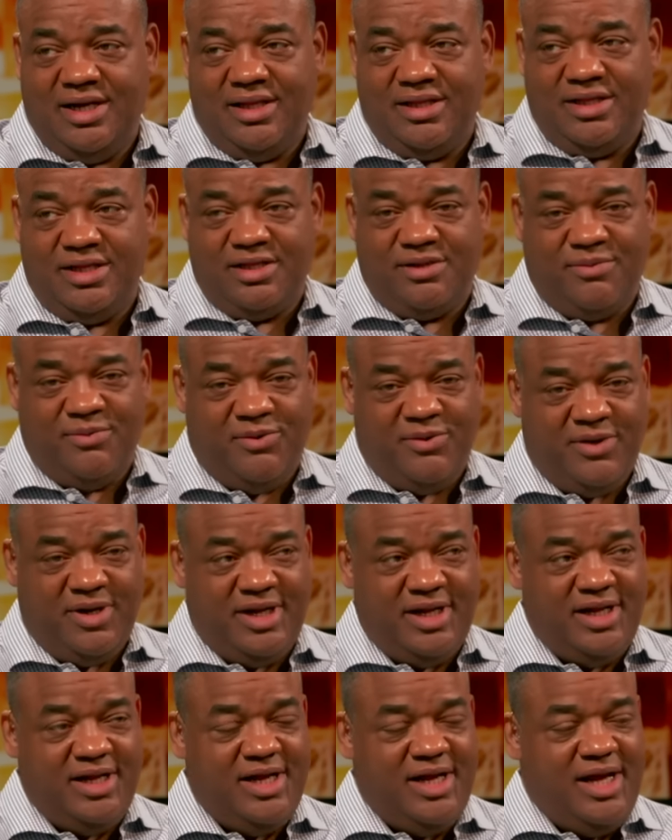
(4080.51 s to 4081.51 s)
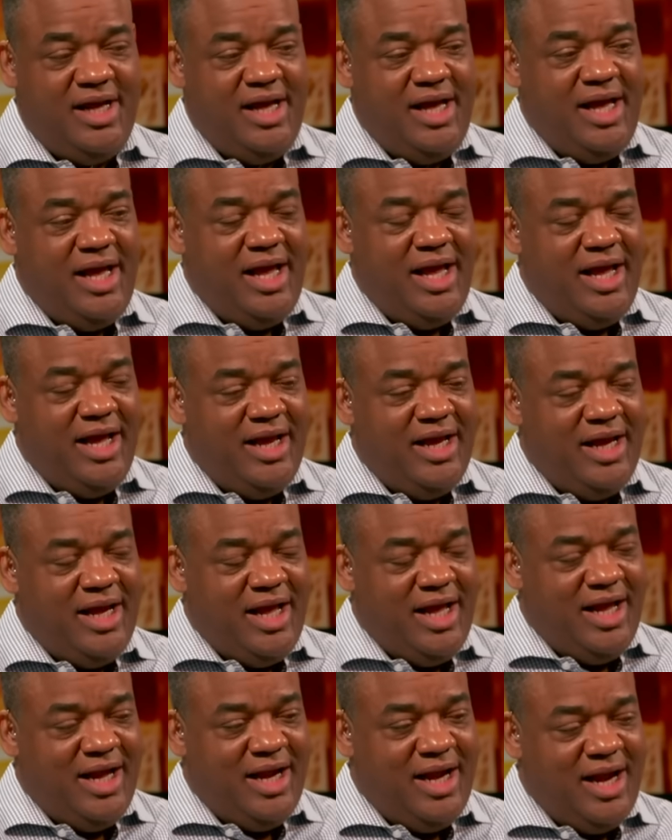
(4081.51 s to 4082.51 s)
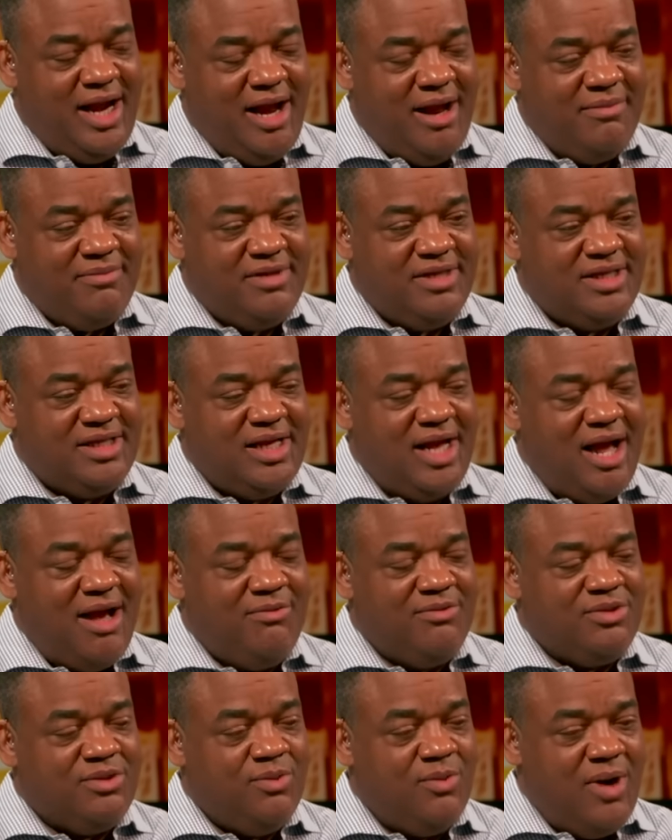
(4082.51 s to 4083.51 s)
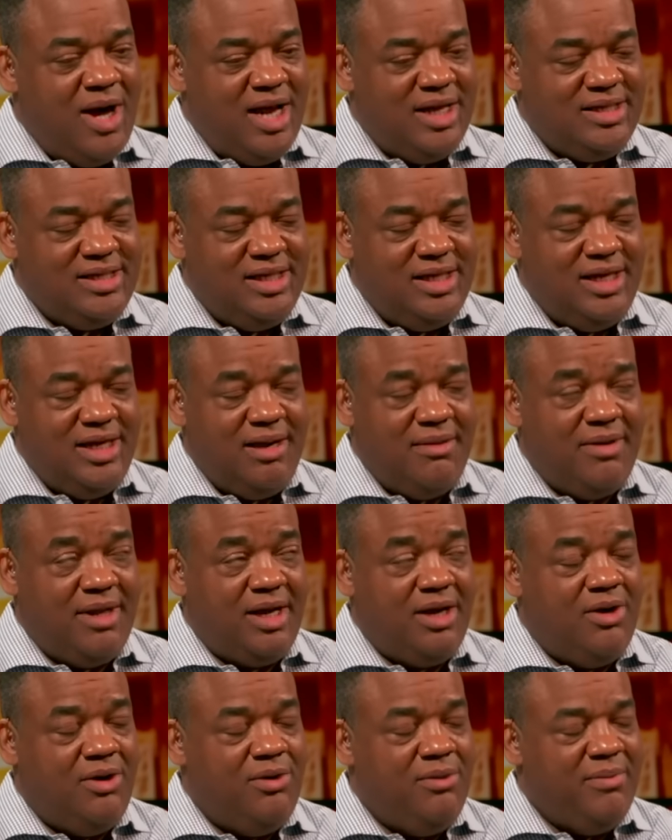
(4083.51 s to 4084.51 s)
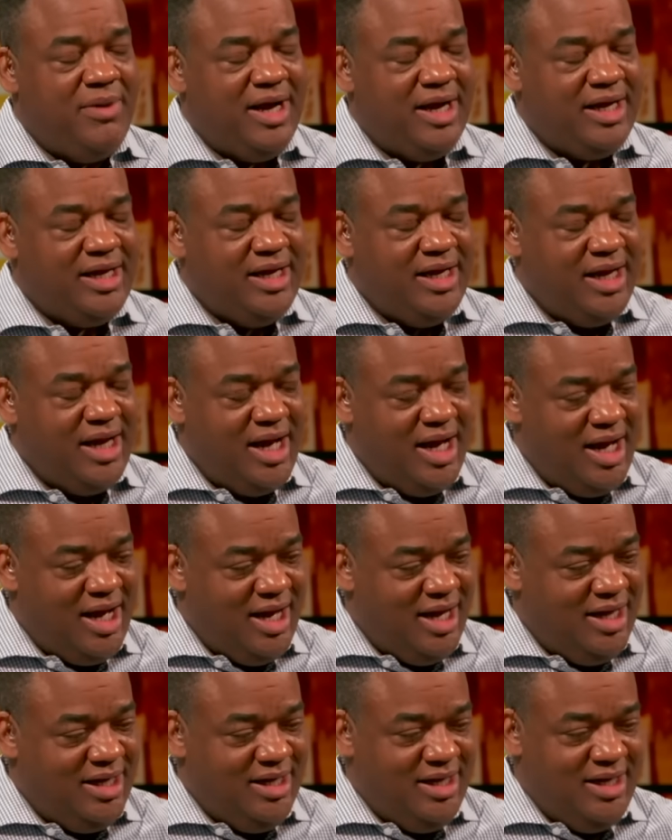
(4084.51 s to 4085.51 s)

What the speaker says: this morning. And I was watching it, and I'm like, oh, my God.